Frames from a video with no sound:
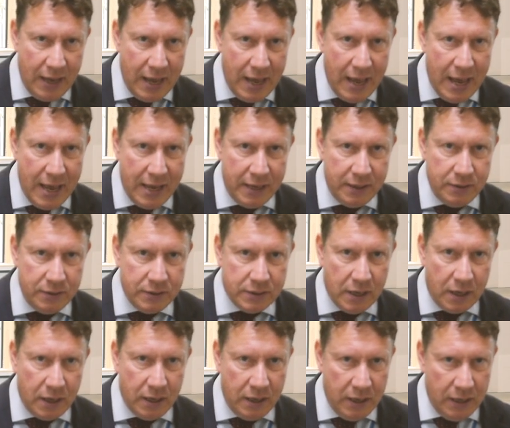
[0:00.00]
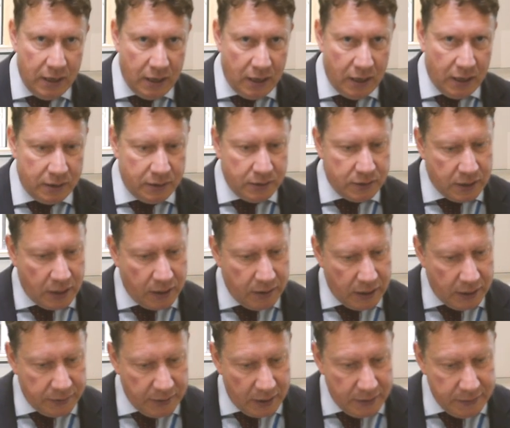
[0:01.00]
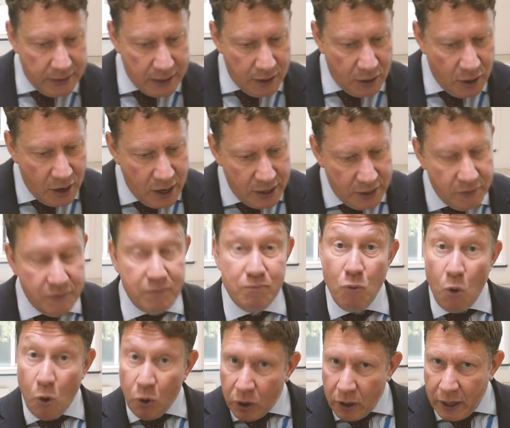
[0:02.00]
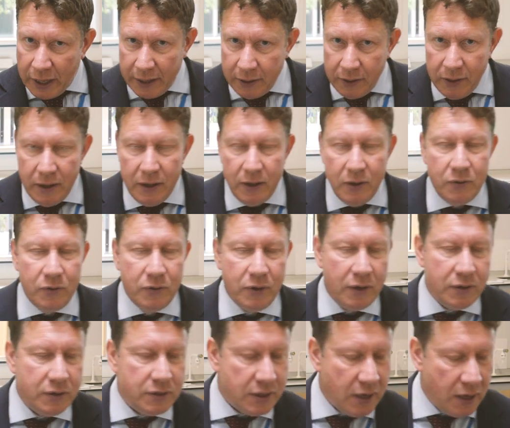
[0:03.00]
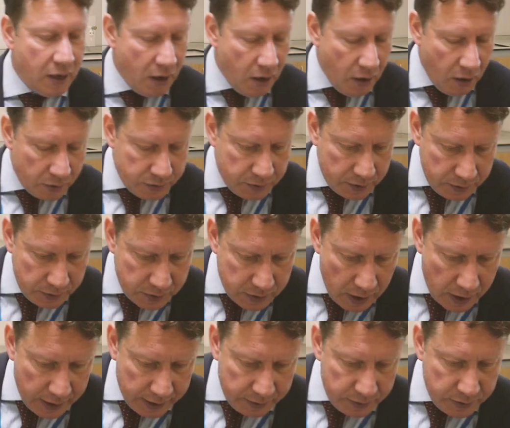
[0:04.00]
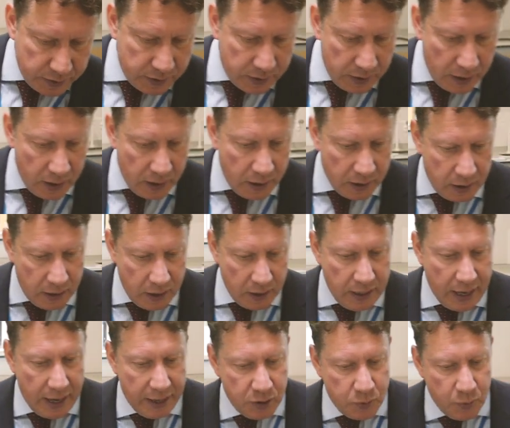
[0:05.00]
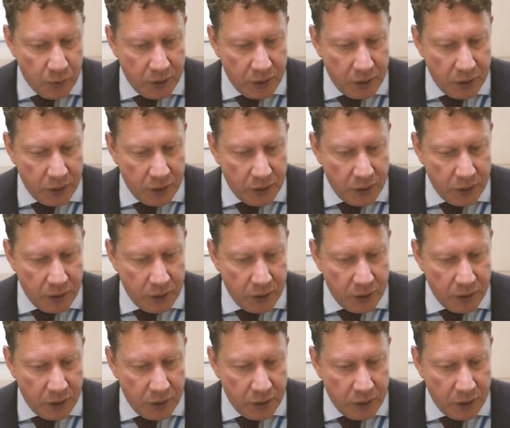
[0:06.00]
and that kind of modelling that art and science connect